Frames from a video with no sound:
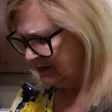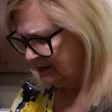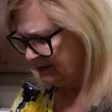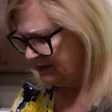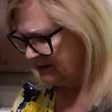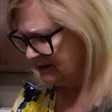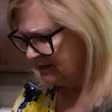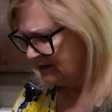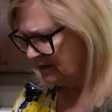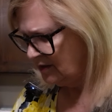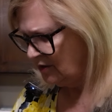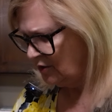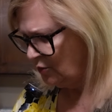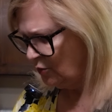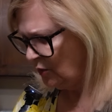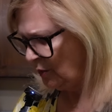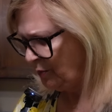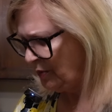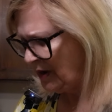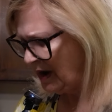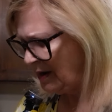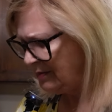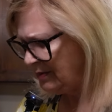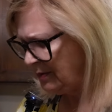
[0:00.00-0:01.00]
So we'll
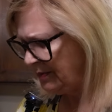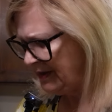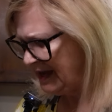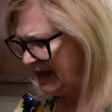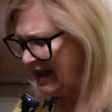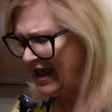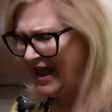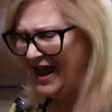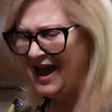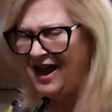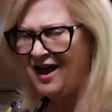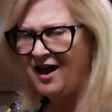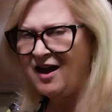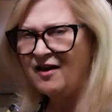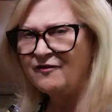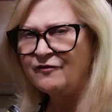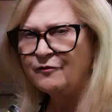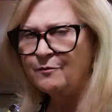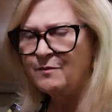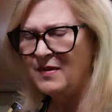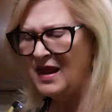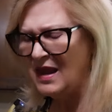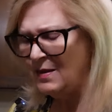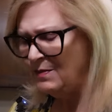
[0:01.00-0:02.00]
probably
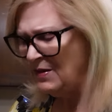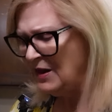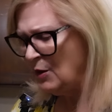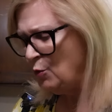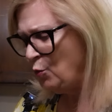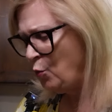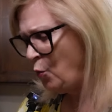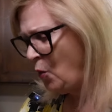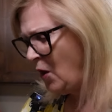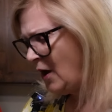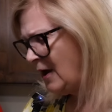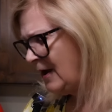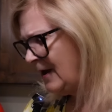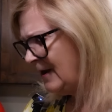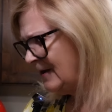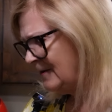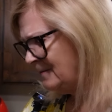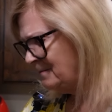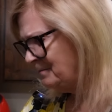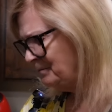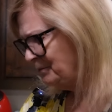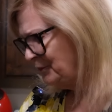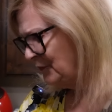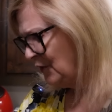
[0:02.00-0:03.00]
have maybe
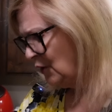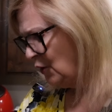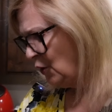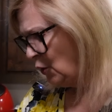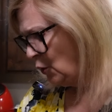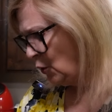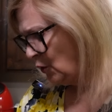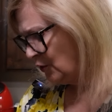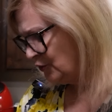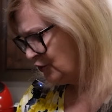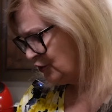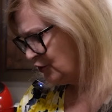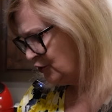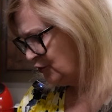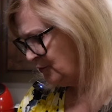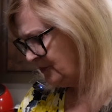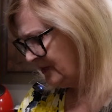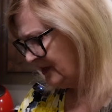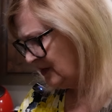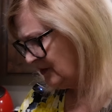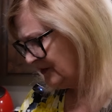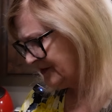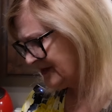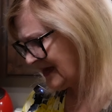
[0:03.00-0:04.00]
1 or 2
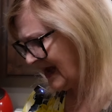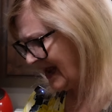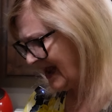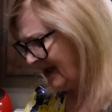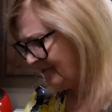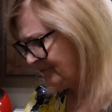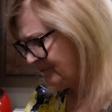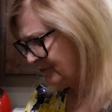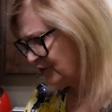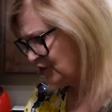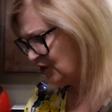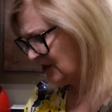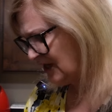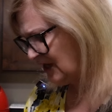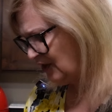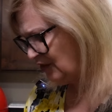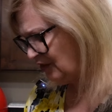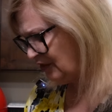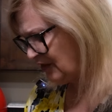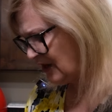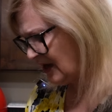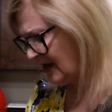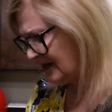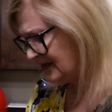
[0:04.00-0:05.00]
meals. I have
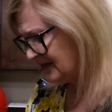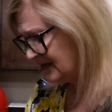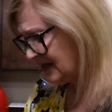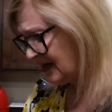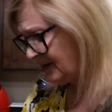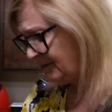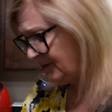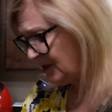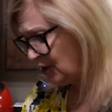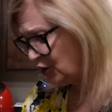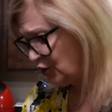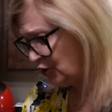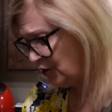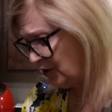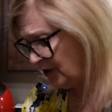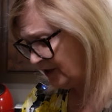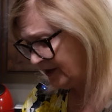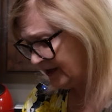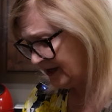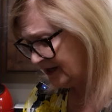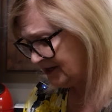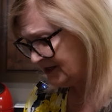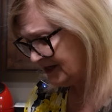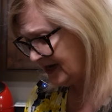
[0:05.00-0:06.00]
chicken thighs that I'm gonna
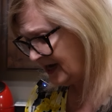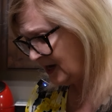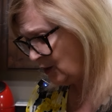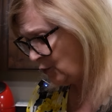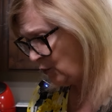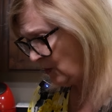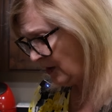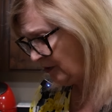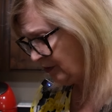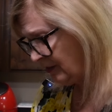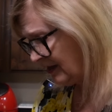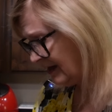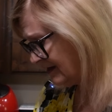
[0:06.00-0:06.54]
cook and take with